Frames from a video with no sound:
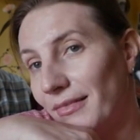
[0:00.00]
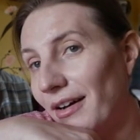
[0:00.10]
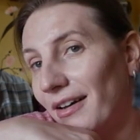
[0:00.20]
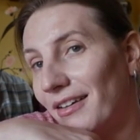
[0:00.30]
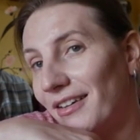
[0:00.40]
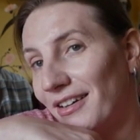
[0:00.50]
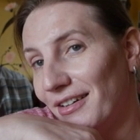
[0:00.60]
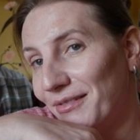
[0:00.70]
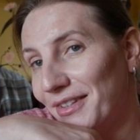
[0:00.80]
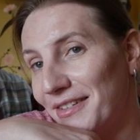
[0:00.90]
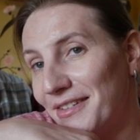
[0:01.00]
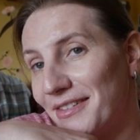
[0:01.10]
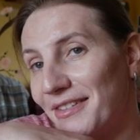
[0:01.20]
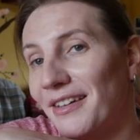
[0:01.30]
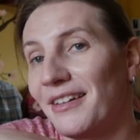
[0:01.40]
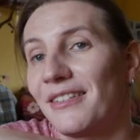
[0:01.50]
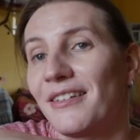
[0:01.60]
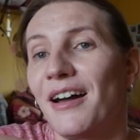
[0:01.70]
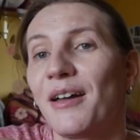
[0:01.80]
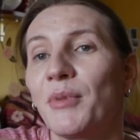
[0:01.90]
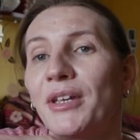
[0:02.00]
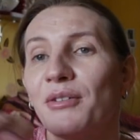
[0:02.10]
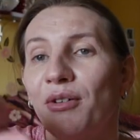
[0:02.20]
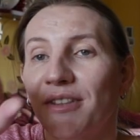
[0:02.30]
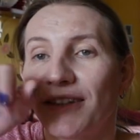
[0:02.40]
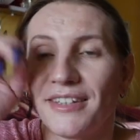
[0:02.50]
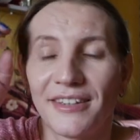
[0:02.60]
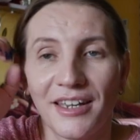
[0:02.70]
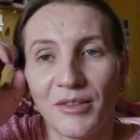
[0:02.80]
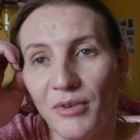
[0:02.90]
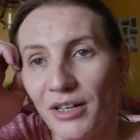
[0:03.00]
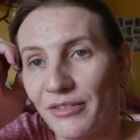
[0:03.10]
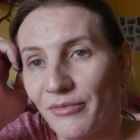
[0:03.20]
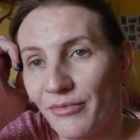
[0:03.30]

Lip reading: I have this and I may not need that one.